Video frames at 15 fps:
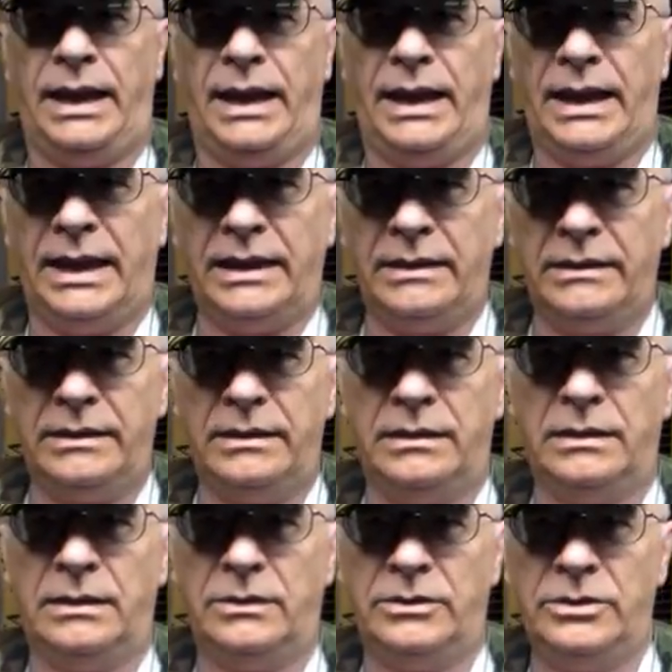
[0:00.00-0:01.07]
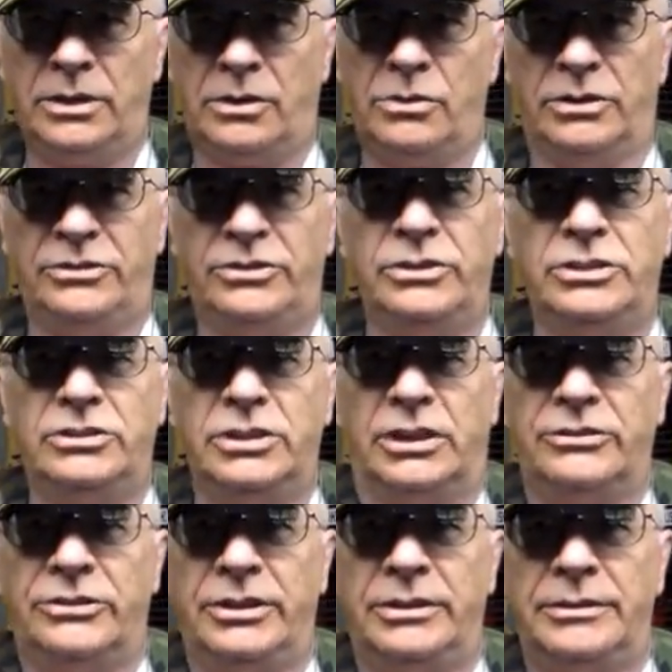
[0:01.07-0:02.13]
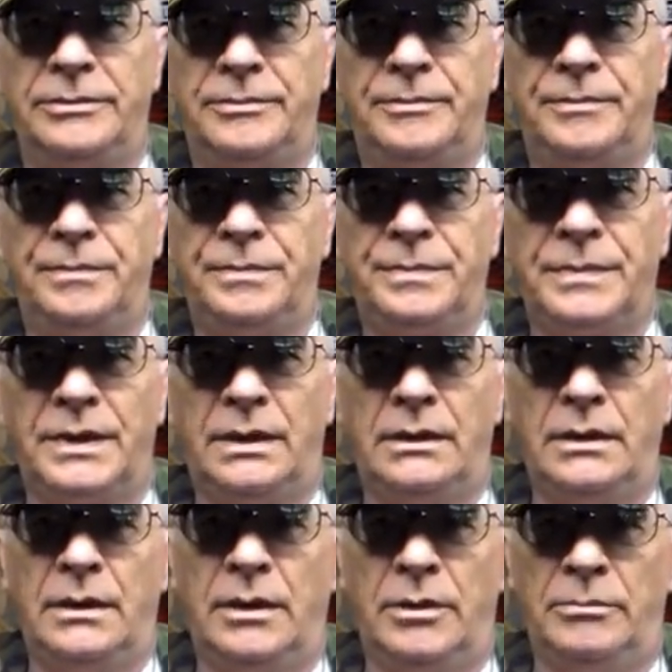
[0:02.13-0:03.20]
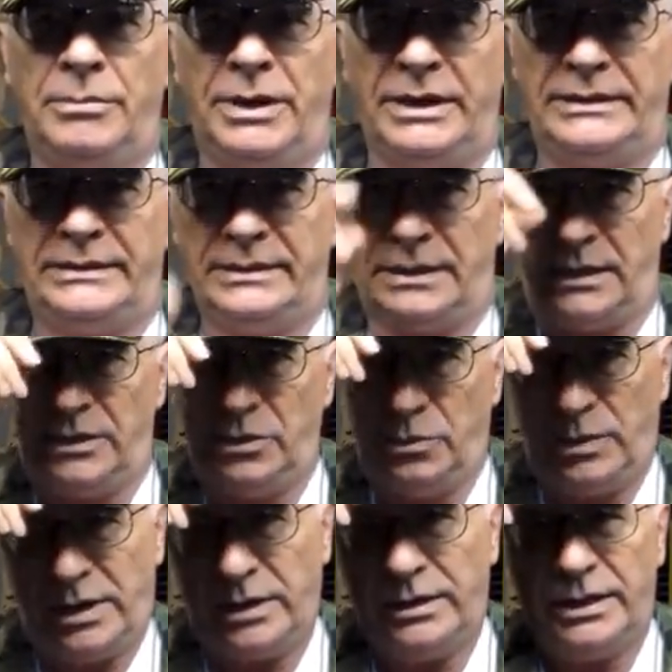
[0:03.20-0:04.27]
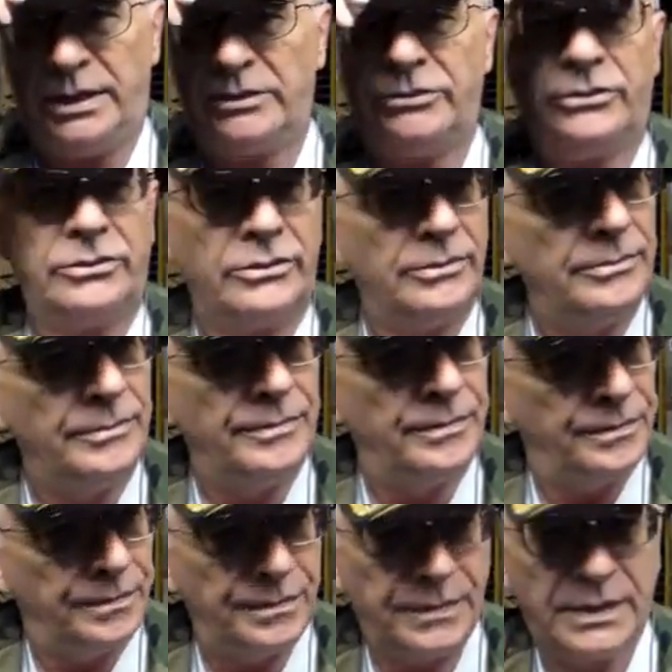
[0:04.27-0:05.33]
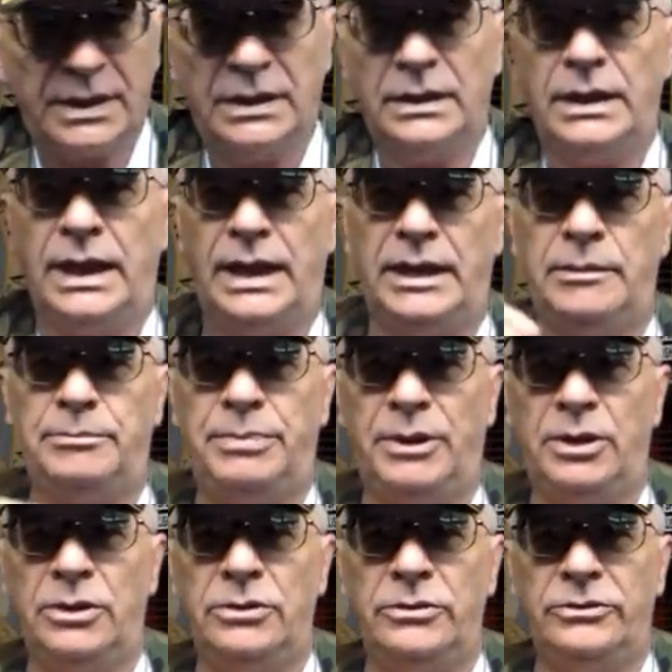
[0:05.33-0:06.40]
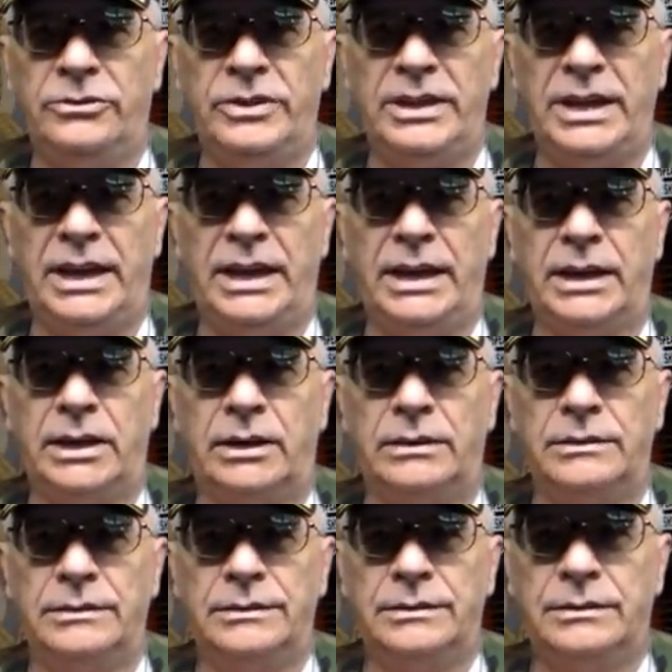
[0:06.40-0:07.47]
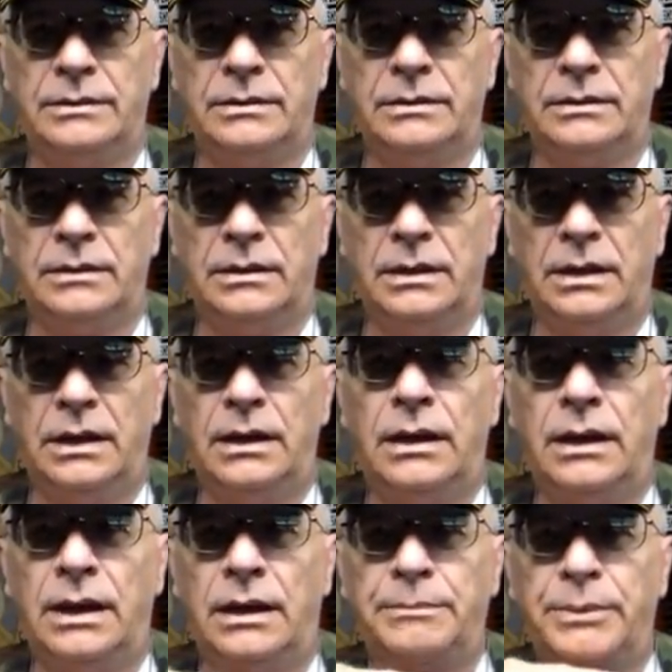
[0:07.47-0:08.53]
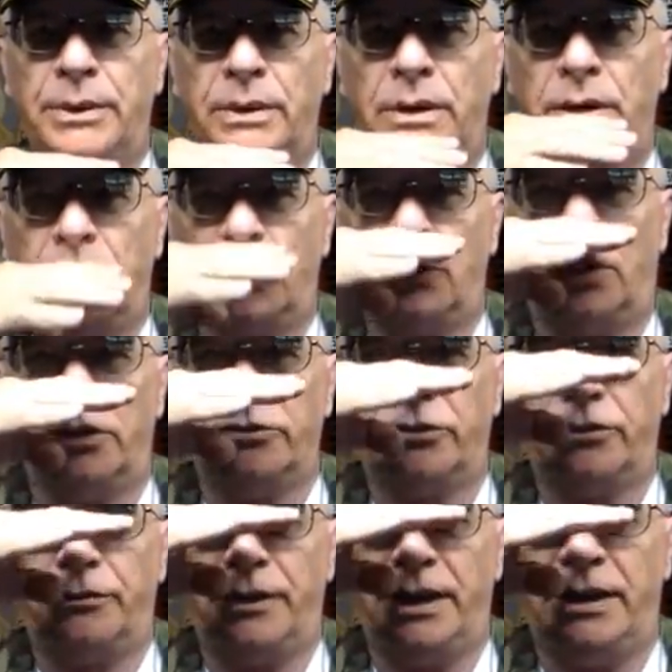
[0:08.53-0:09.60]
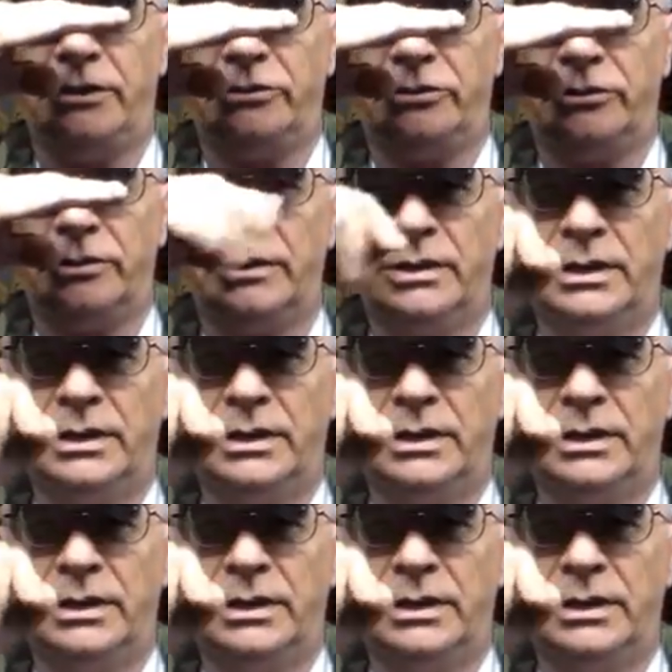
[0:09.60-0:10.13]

And of course you adjust it. But you wear this and it blows the air up across the face